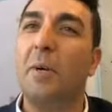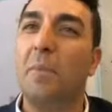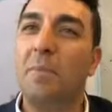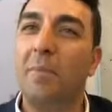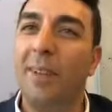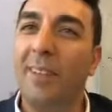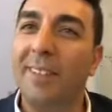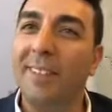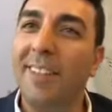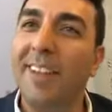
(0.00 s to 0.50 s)

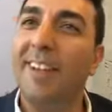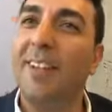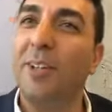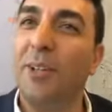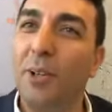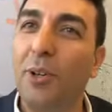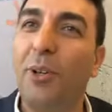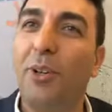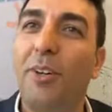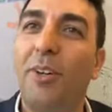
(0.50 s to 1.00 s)
Mendel
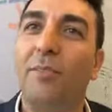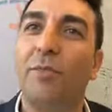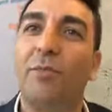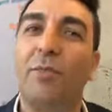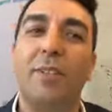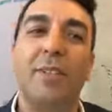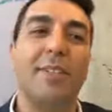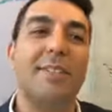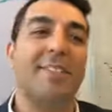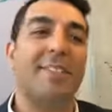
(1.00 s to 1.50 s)
Law
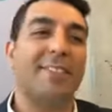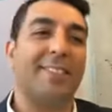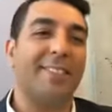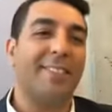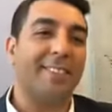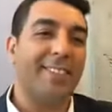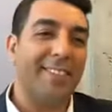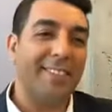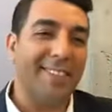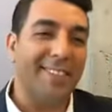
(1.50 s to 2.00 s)
office, and to
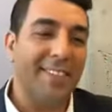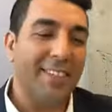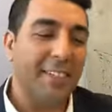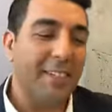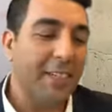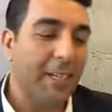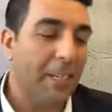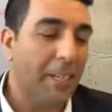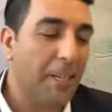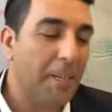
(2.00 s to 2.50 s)
the...
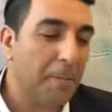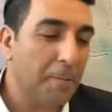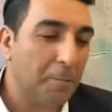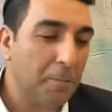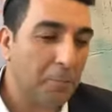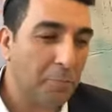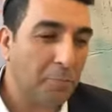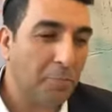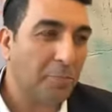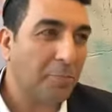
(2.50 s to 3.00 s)
To the
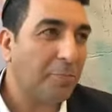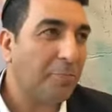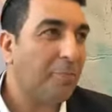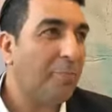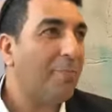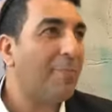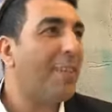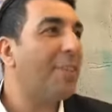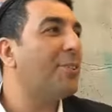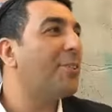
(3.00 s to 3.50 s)
neighbor's office
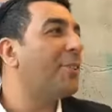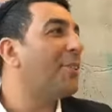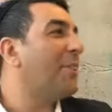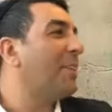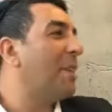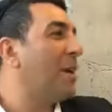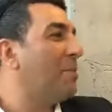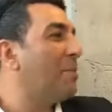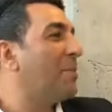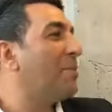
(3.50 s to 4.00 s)
here. Yitzhak, to the
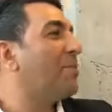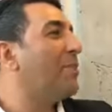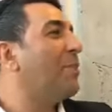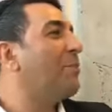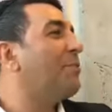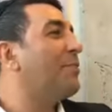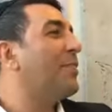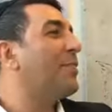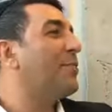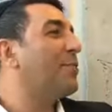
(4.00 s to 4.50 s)
neighbor's
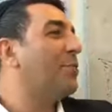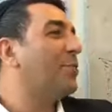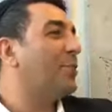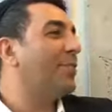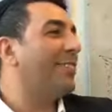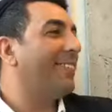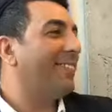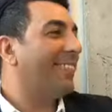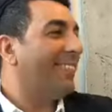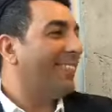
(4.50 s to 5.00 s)
office. You are
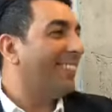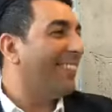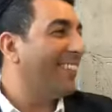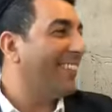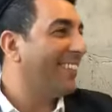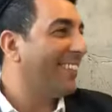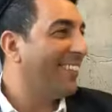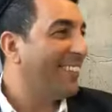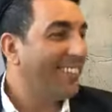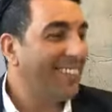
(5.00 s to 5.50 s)
in the,
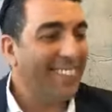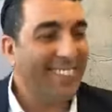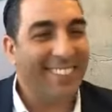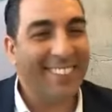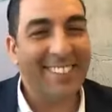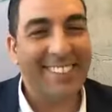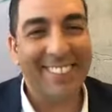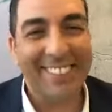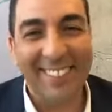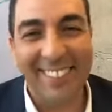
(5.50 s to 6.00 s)
Right here
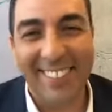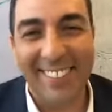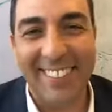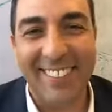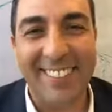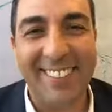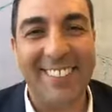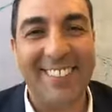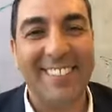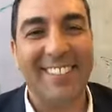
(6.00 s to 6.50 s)
next door.
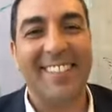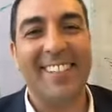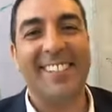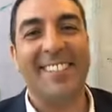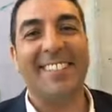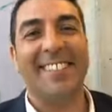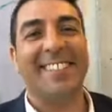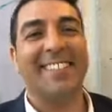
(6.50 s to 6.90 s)
Yes.